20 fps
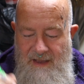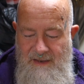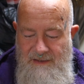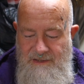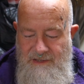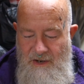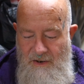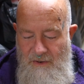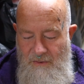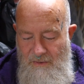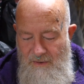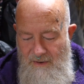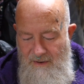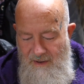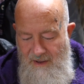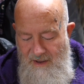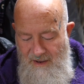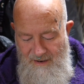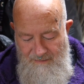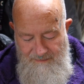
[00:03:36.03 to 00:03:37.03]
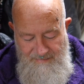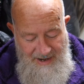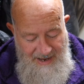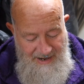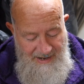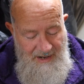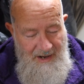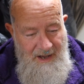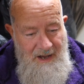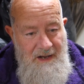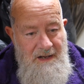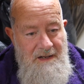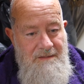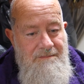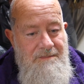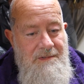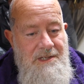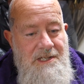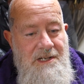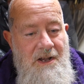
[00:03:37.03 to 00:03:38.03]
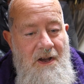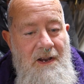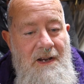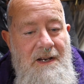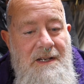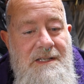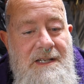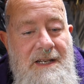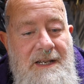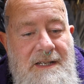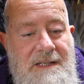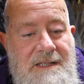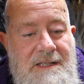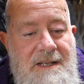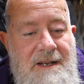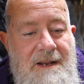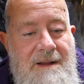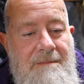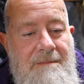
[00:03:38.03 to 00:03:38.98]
So nail art styluses,